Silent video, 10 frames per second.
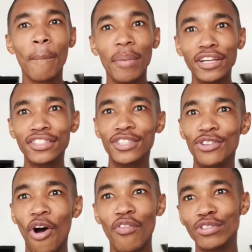Busy
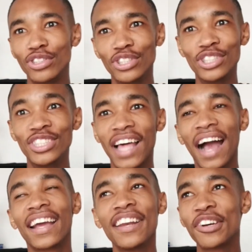overseas.
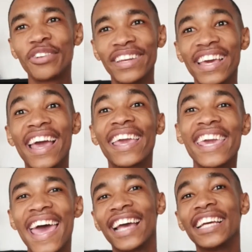I can actually
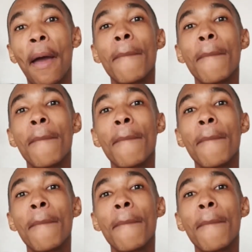hear